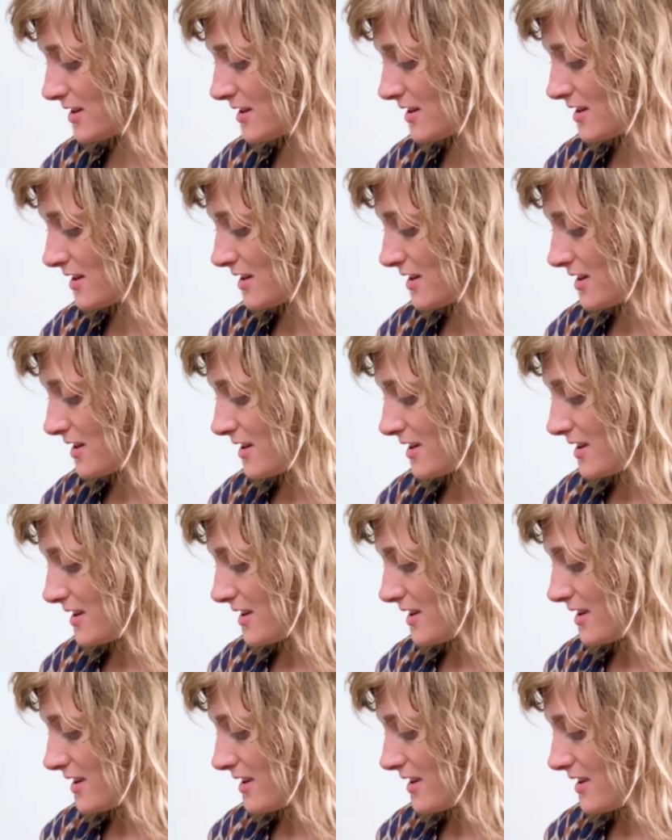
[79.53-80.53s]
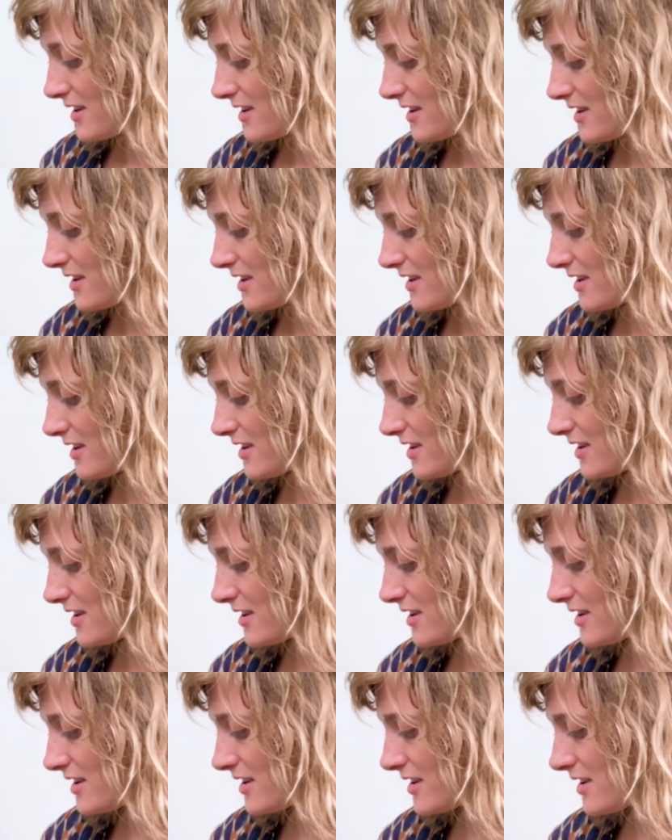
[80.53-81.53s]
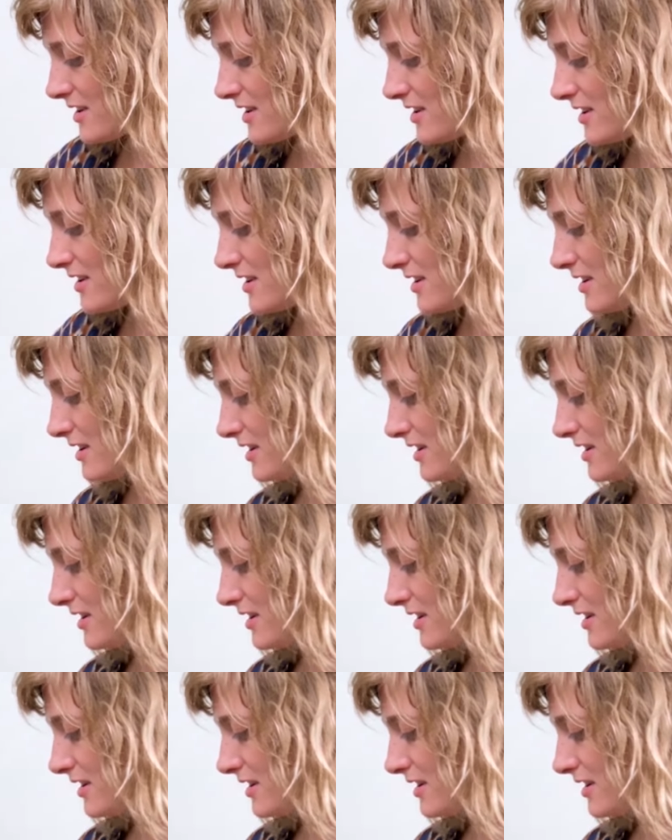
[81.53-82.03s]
No one is speaking in this clip.